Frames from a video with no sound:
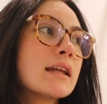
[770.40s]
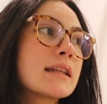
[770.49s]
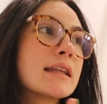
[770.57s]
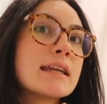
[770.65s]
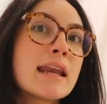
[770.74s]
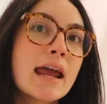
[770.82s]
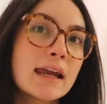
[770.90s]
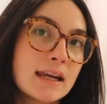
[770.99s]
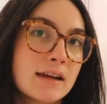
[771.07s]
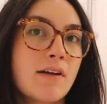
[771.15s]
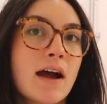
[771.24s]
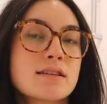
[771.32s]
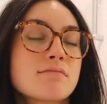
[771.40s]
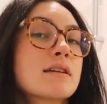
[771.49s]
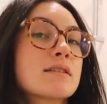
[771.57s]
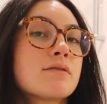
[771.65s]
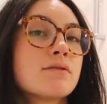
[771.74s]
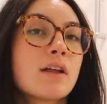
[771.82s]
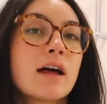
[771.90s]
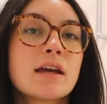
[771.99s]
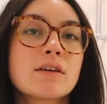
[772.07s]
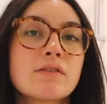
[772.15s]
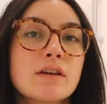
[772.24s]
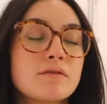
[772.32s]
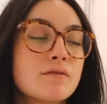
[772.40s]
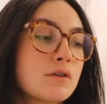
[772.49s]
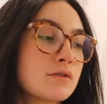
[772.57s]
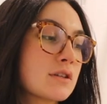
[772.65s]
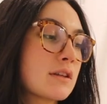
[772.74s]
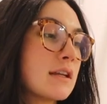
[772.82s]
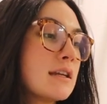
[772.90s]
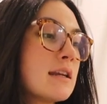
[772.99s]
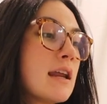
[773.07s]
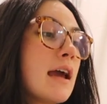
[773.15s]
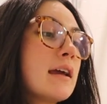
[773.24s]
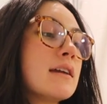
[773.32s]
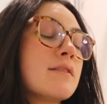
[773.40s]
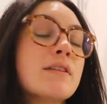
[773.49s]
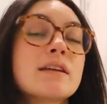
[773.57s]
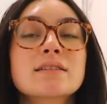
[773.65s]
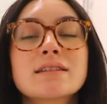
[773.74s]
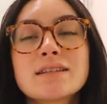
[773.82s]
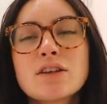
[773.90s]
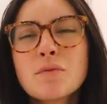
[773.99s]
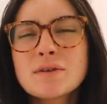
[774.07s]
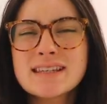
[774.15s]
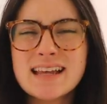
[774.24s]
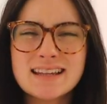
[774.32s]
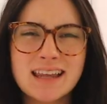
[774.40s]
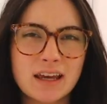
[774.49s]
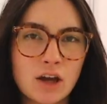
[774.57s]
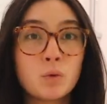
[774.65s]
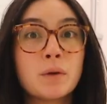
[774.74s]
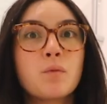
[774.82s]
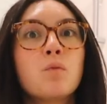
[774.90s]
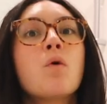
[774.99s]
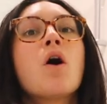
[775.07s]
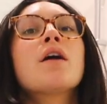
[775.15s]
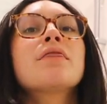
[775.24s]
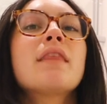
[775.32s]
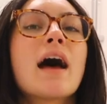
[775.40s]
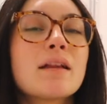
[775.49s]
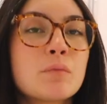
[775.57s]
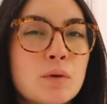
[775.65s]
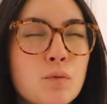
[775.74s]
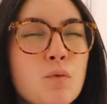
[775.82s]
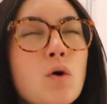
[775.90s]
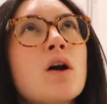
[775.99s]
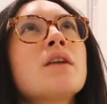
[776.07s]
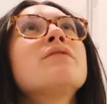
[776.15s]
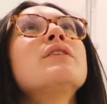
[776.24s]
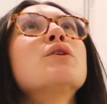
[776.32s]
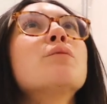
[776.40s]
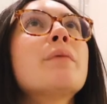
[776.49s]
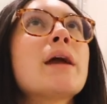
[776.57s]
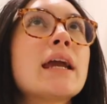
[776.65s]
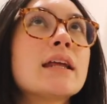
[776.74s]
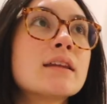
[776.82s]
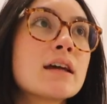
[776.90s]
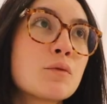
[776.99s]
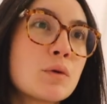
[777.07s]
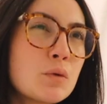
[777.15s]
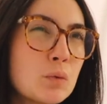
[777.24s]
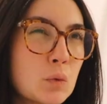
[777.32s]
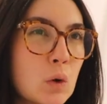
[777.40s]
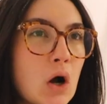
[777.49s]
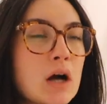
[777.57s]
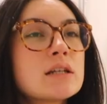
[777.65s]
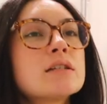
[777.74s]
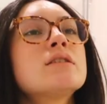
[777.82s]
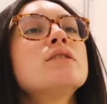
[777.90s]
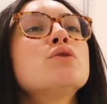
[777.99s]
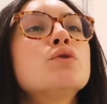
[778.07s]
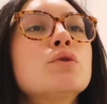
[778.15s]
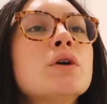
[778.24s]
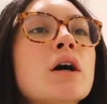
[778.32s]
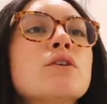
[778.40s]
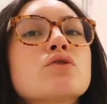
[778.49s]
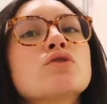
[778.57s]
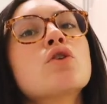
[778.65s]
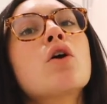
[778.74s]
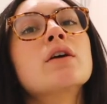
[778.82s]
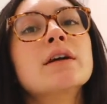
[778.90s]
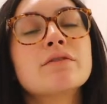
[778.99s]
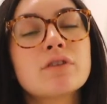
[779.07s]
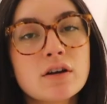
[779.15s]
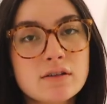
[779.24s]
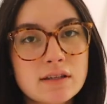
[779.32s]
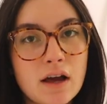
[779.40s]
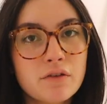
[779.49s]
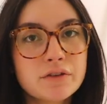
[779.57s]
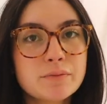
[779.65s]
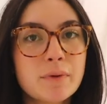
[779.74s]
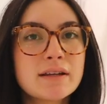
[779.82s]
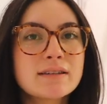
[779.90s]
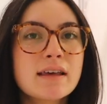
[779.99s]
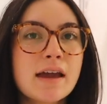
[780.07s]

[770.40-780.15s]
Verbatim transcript: like the negative aspects of life and focus on the negative things. It's almost that like we want that. We want to feel pain. Like we want to feel sorry for ourselves. But it's